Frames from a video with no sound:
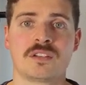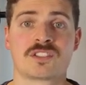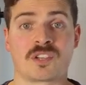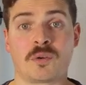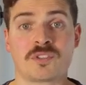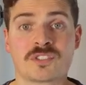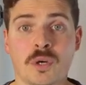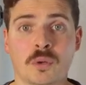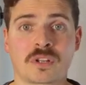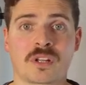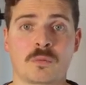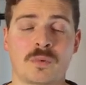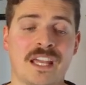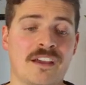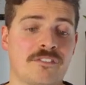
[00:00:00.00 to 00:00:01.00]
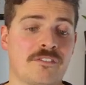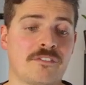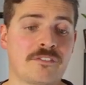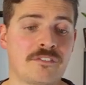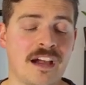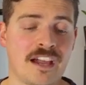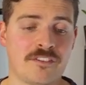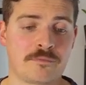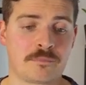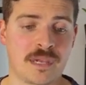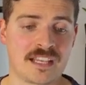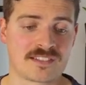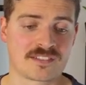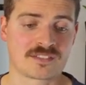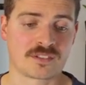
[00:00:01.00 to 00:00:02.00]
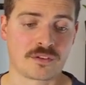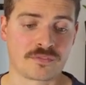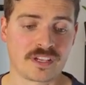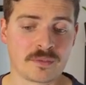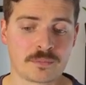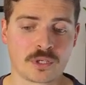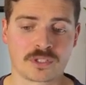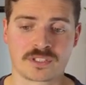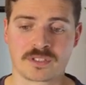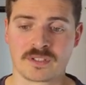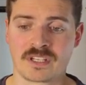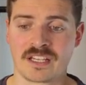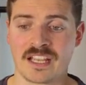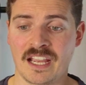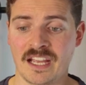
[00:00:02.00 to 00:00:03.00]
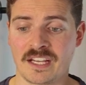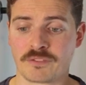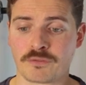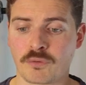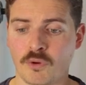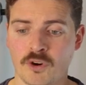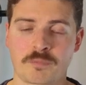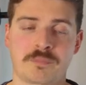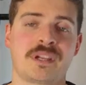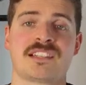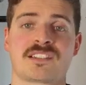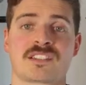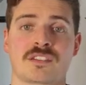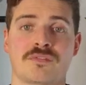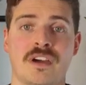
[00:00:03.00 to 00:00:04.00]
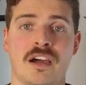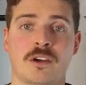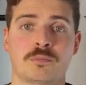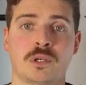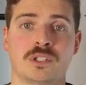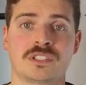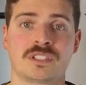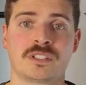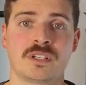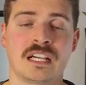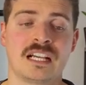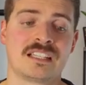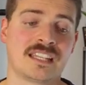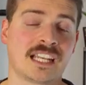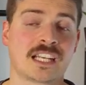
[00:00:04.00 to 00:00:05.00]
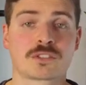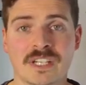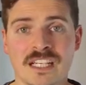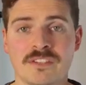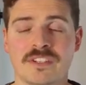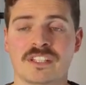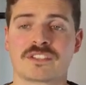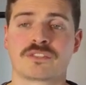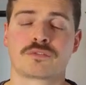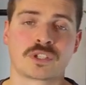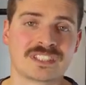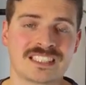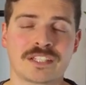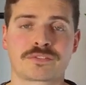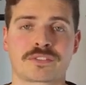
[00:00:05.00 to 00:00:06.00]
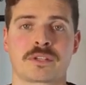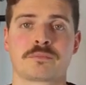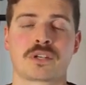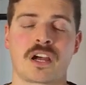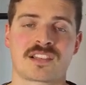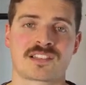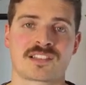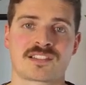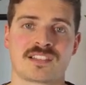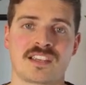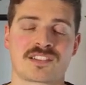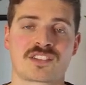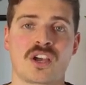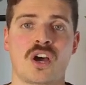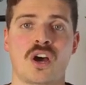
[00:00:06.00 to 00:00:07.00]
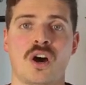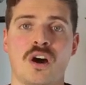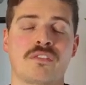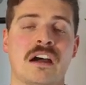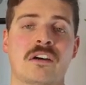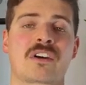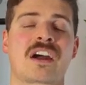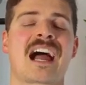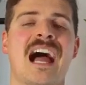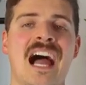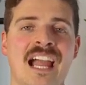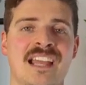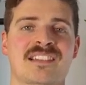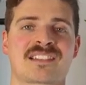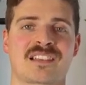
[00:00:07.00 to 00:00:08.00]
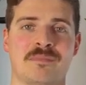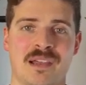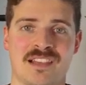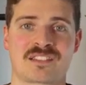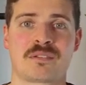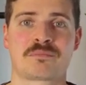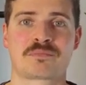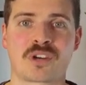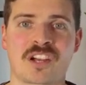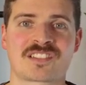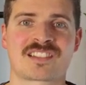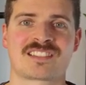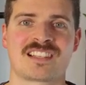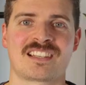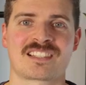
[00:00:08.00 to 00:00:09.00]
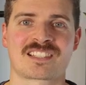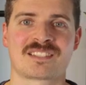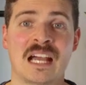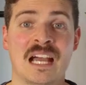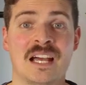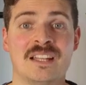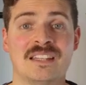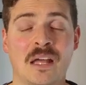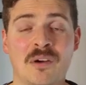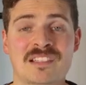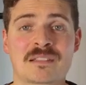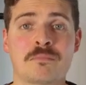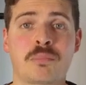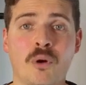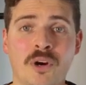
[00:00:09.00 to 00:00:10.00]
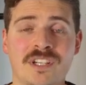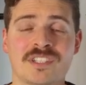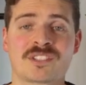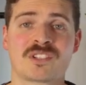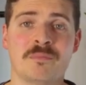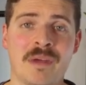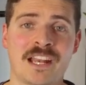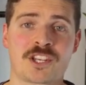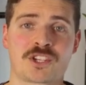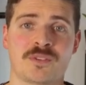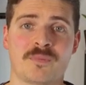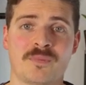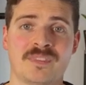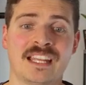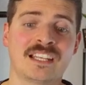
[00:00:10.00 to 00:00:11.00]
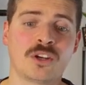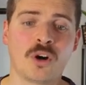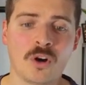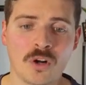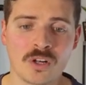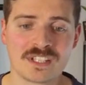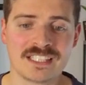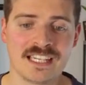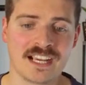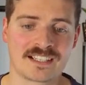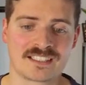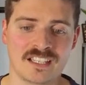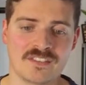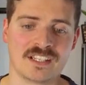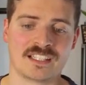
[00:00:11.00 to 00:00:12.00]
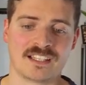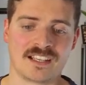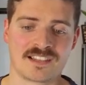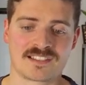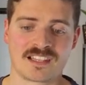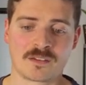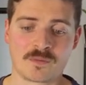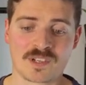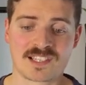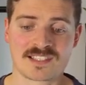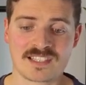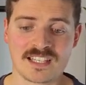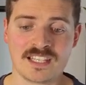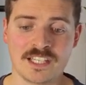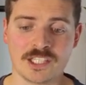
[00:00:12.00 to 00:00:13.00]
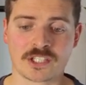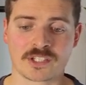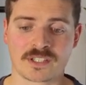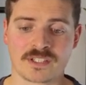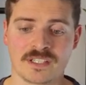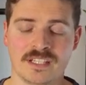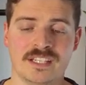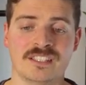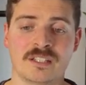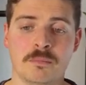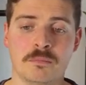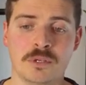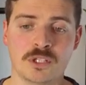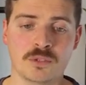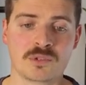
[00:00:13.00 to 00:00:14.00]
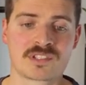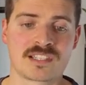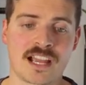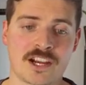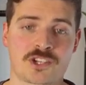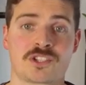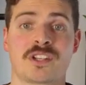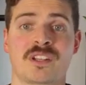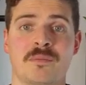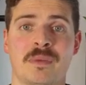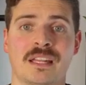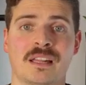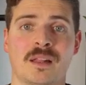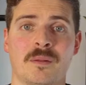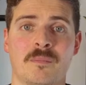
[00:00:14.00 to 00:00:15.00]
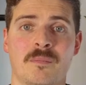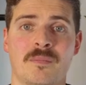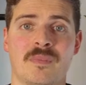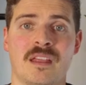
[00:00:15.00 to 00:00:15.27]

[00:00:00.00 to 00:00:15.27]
So in total, we have 5 pieces of input and 4 pieces of output that are relevant for different processes of our ISMS processes. Now, it's important to mention that all the activities that we see here in the blue section in the middle,